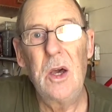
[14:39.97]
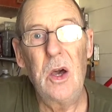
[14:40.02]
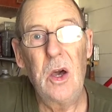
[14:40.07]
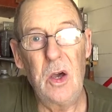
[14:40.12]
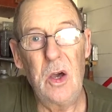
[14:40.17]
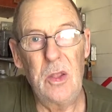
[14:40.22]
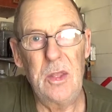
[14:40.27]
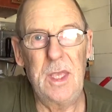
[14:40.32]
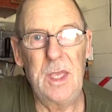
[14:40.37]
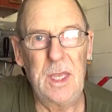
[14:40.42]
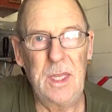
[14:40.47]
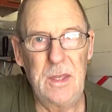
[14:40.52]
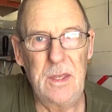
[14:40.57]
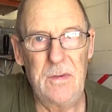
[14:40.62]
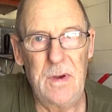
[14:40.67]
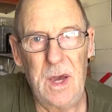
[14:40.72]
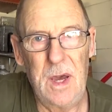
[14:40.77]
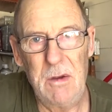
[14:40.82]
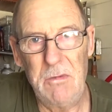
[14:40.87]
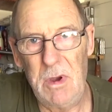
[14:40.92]
at the end of
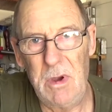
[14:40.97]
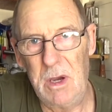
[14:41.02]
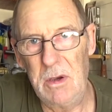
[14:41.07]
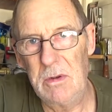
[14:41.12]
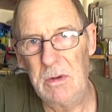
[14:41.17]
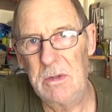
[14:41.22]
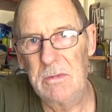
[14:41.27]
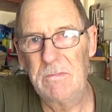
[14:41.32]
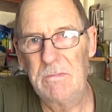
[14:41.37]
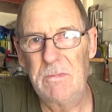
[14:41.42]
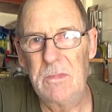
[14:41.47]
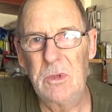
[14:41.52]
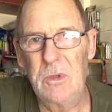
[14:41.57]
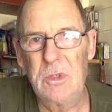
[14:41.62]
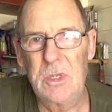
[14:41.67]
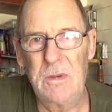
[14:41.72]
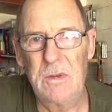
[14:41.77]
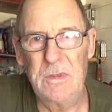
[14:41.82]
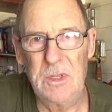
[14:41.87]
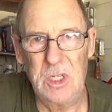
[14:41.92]
our road, we used
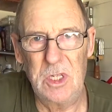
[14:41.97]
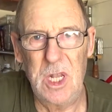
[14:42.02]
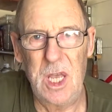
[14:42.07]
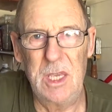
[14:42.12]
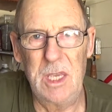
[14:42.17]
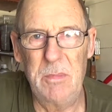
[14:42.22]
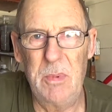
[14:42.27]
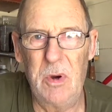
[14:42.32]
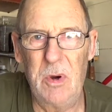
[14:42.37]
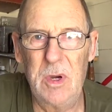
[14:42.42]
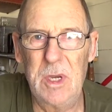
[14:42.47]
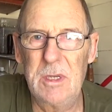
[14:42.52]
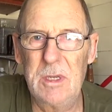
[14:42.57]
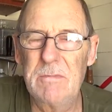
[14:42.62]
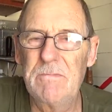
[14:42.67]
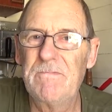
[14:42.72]
to have this lay-by.